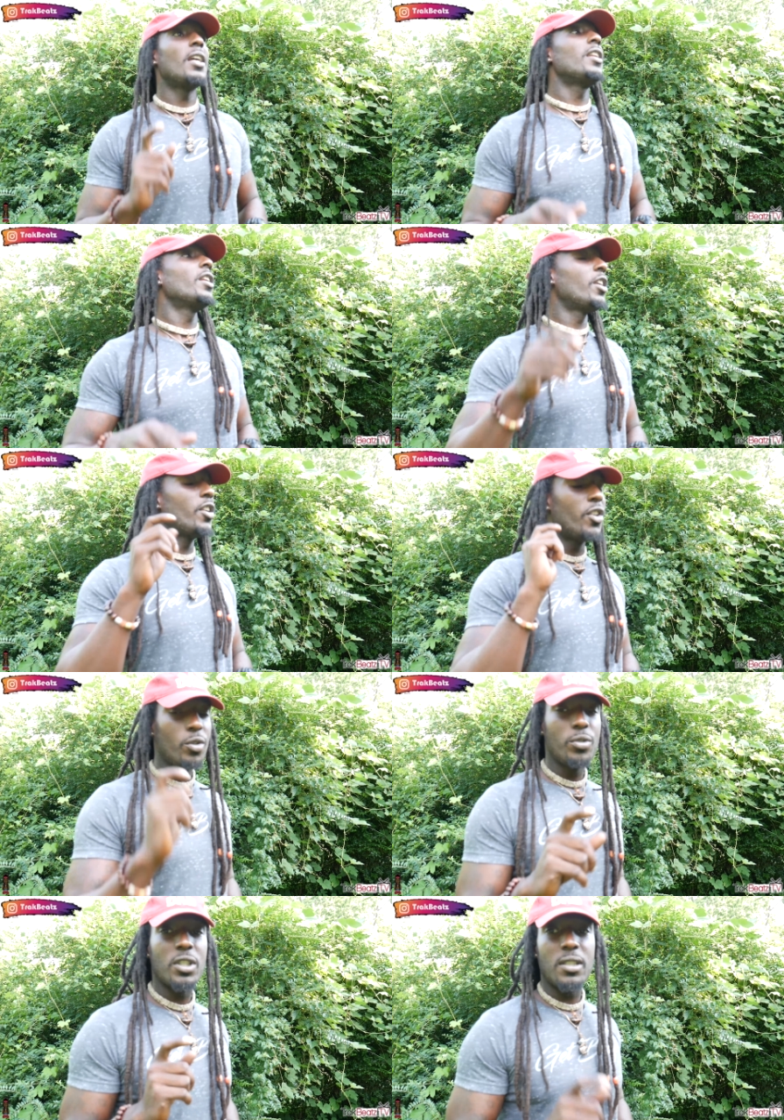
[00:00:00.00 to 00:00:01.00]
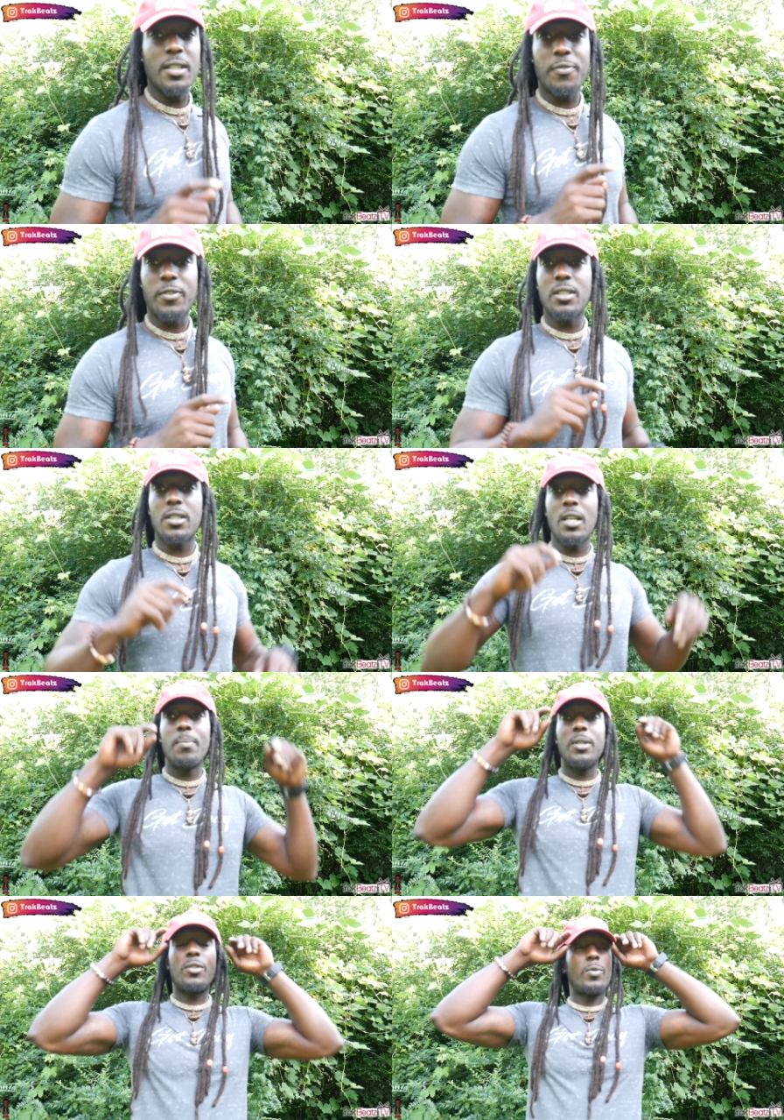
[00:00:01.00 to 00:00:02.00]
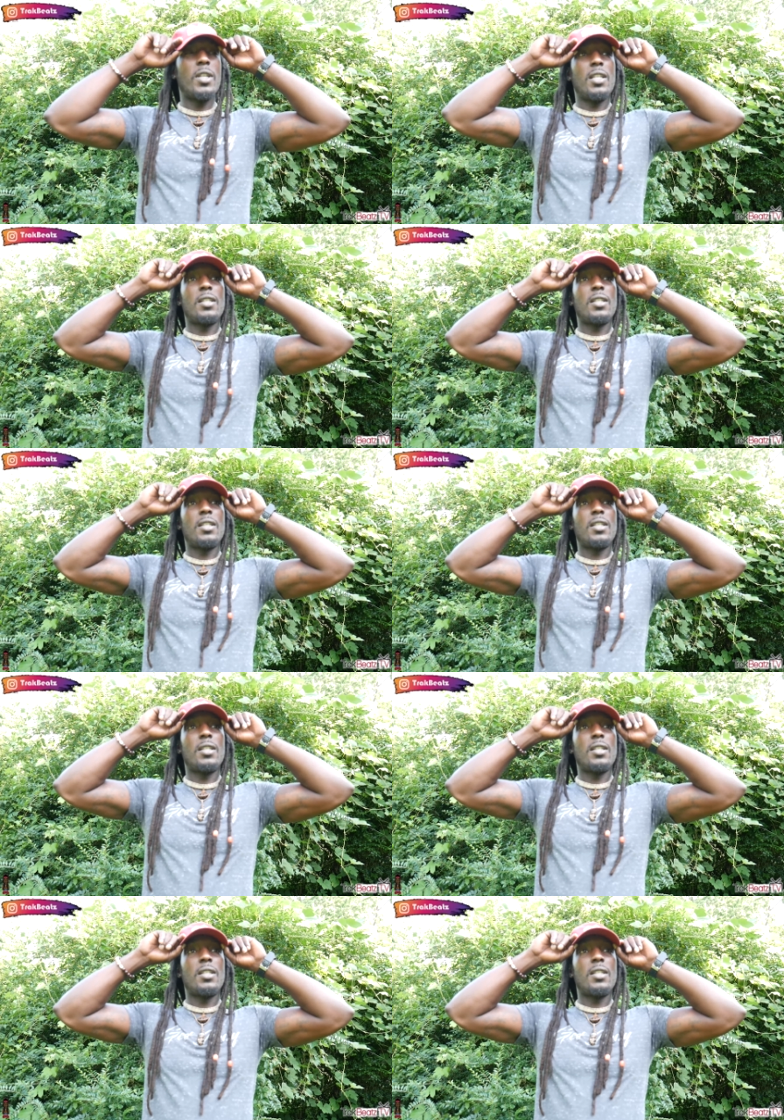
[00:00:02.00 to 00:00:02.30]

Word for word: and the hugest difference in between